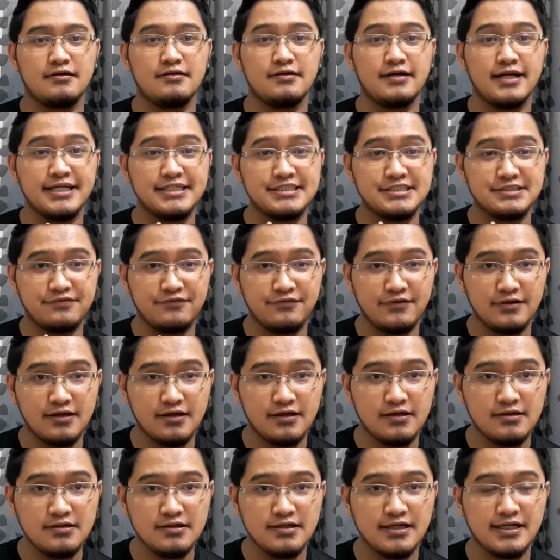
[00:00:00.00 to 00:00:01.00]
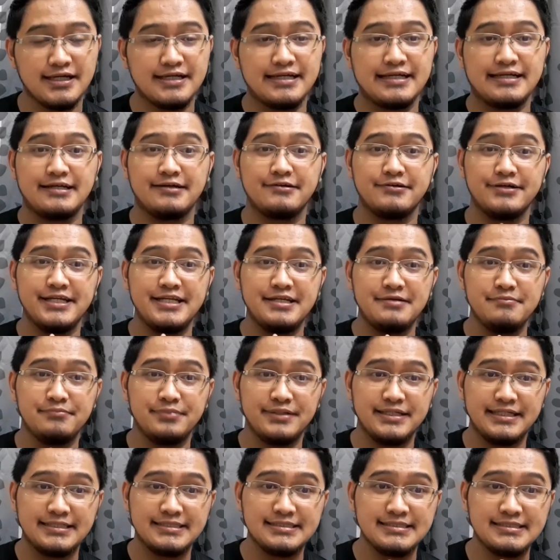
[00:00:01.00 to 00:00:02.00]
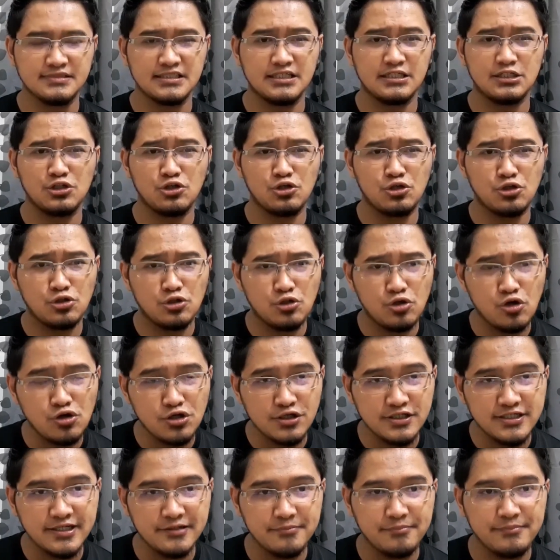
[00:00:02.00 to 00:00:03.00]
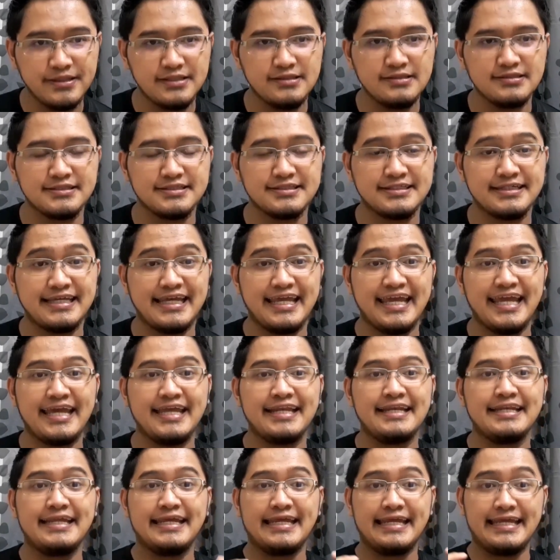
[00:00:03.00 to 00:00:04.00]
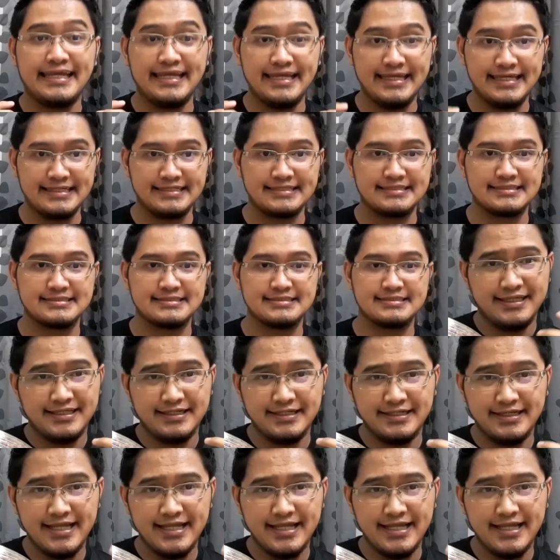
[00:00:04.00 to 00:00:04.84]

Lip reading: rice flour, green beans, coconut milk, and eggs.